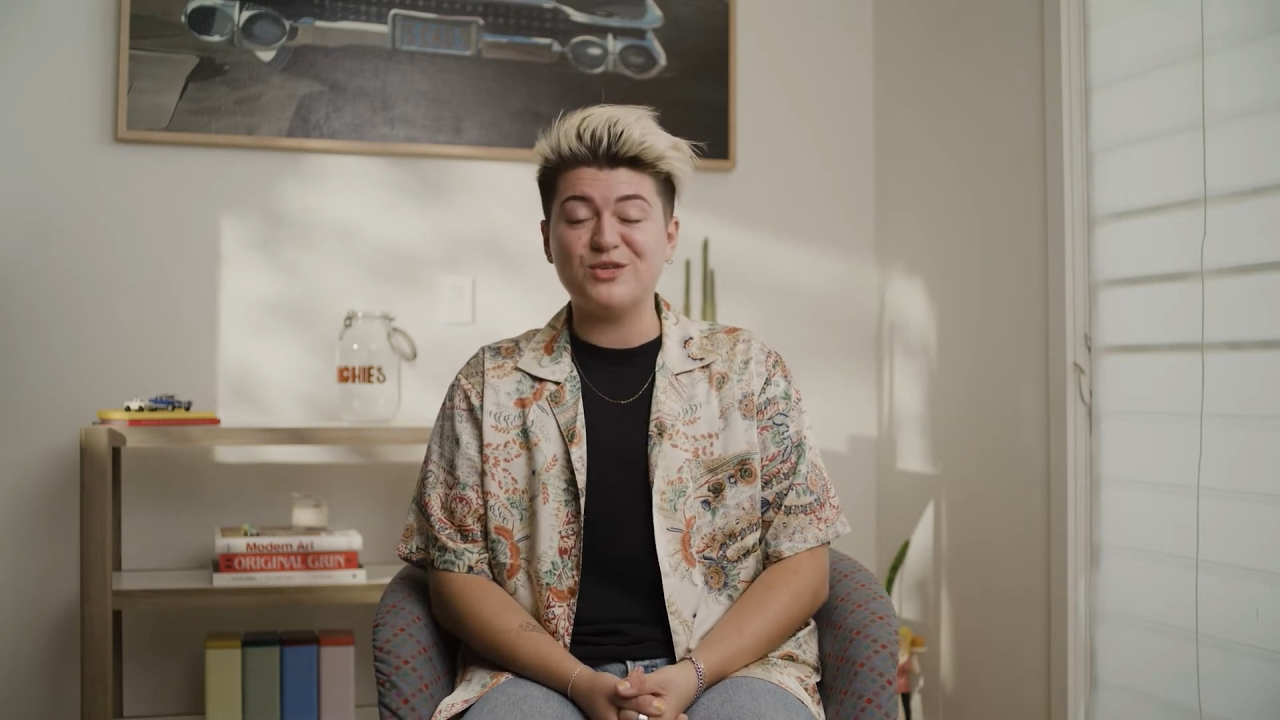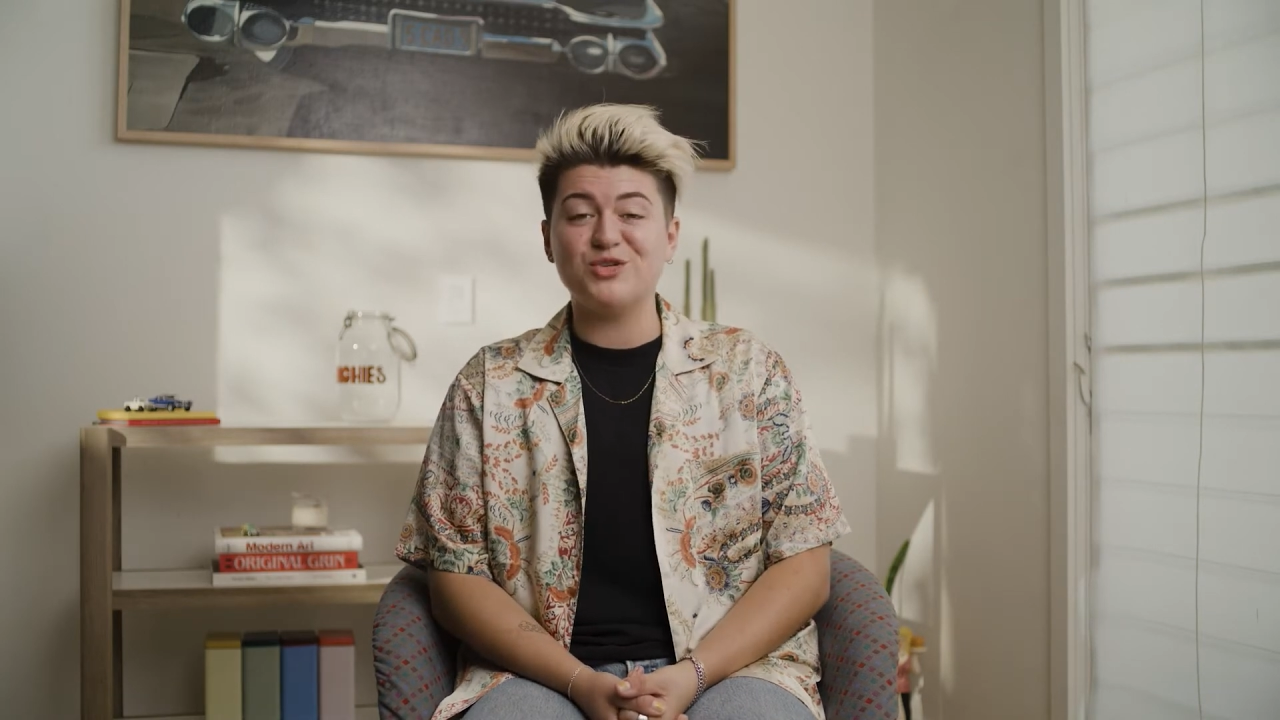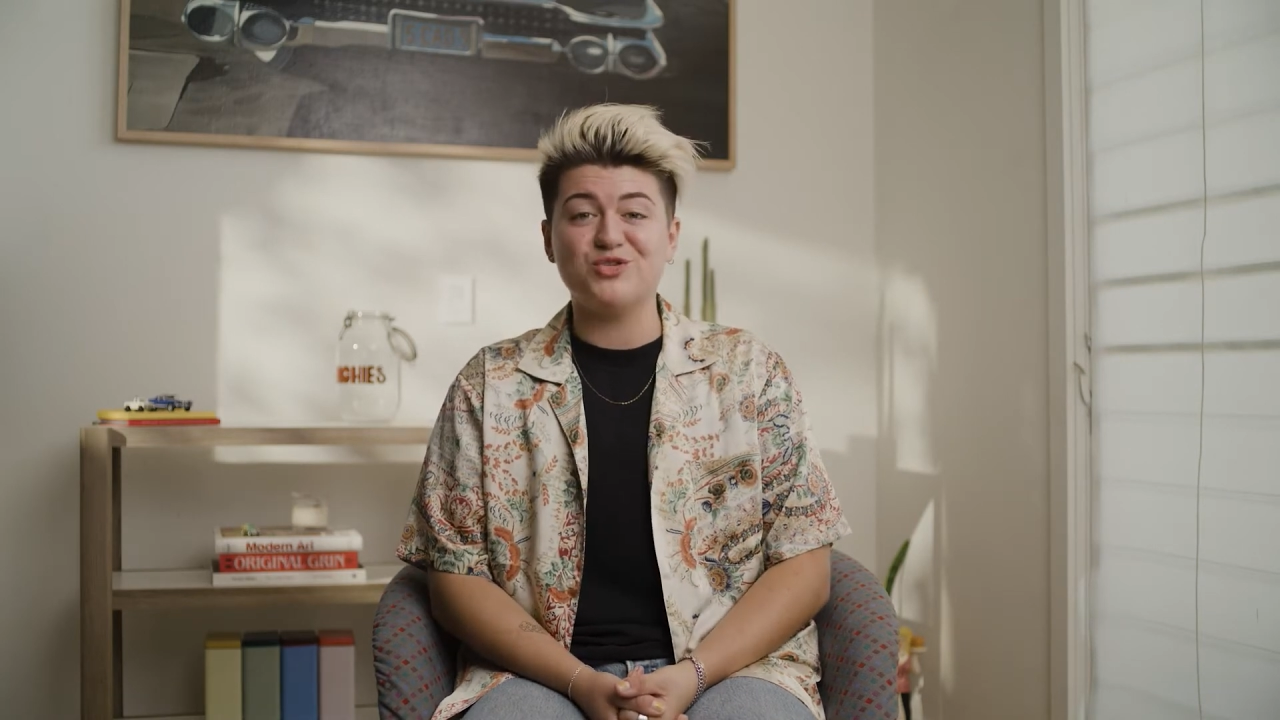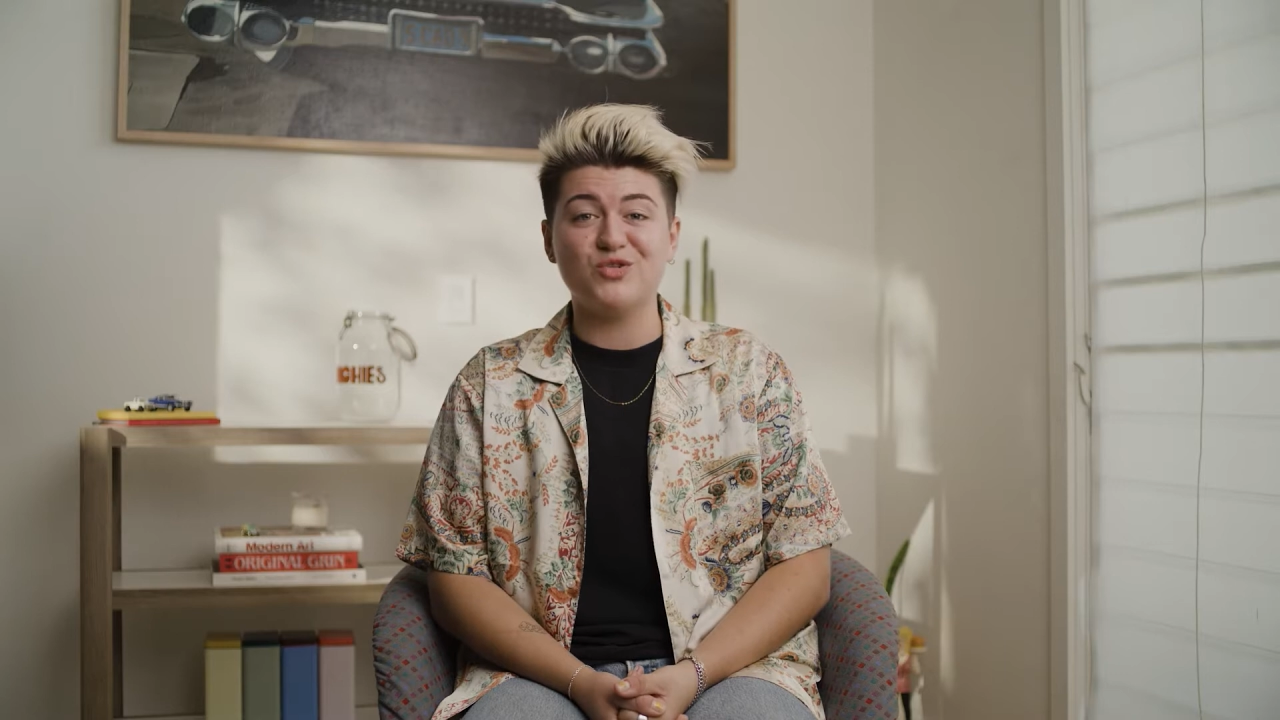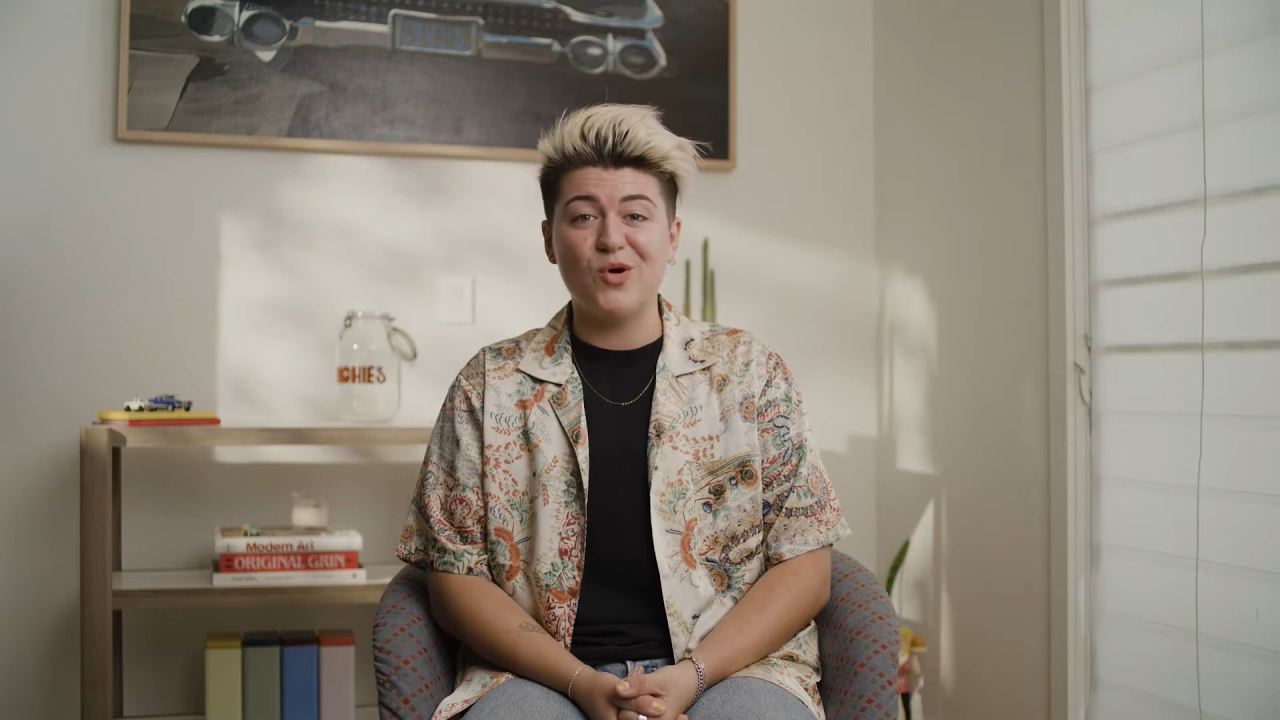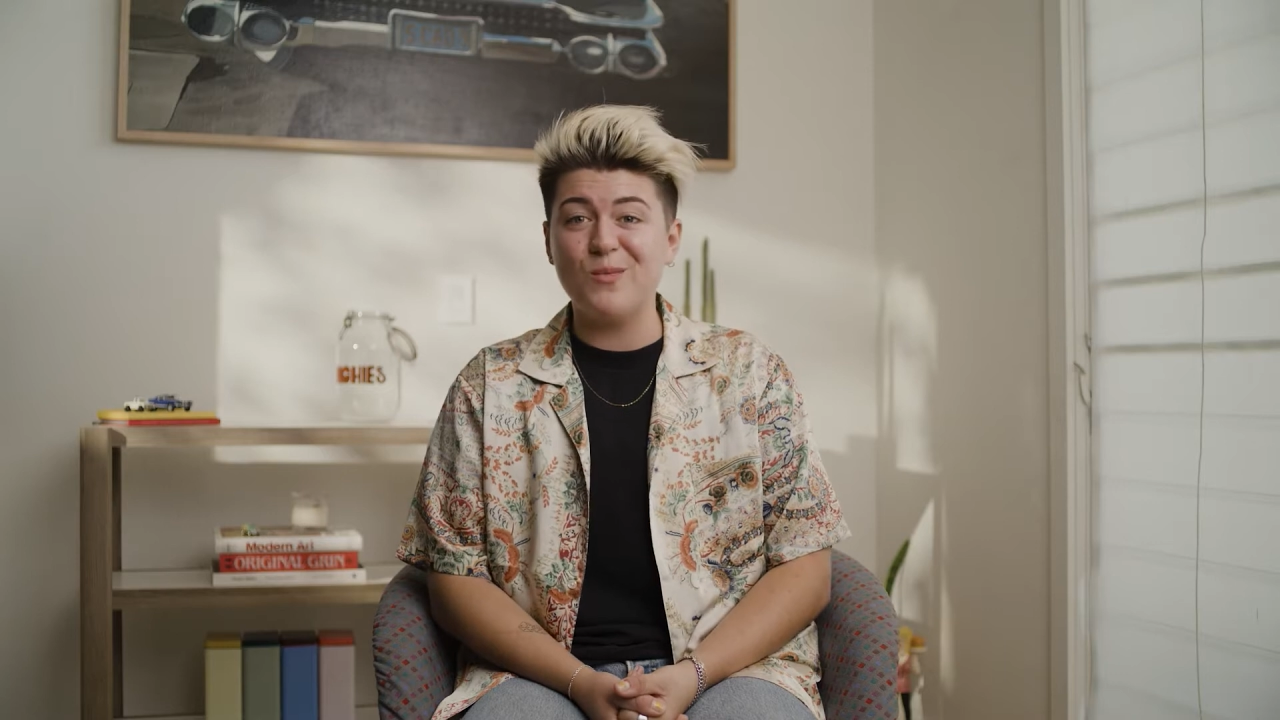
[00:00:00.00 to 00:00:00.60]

so